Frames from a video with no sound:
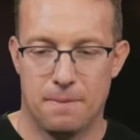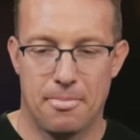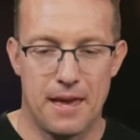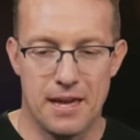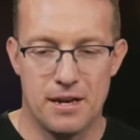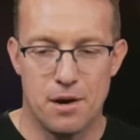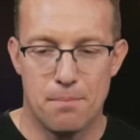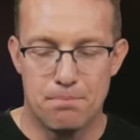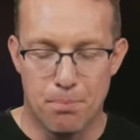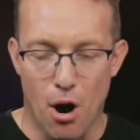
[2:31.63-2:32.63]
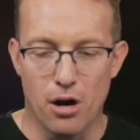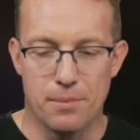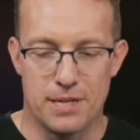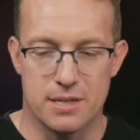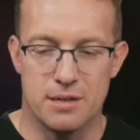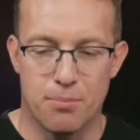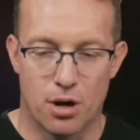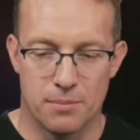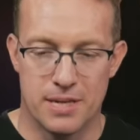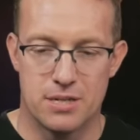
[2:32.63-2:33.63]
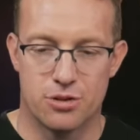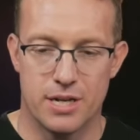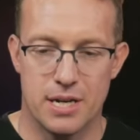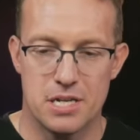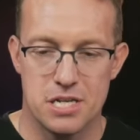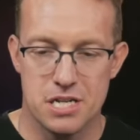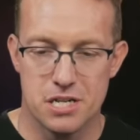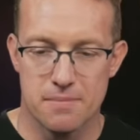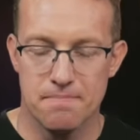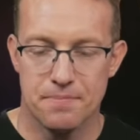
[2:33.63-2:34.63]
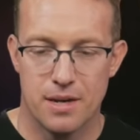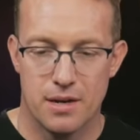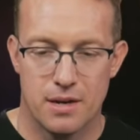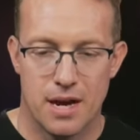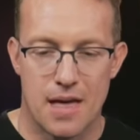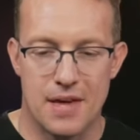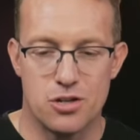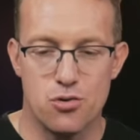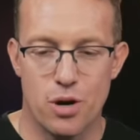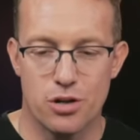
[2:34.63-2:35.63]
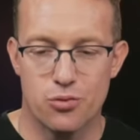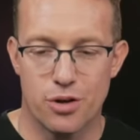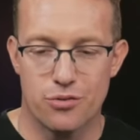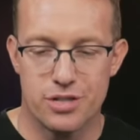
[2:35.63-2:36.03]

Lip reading: in parliament, in the parliamentary system, and that 223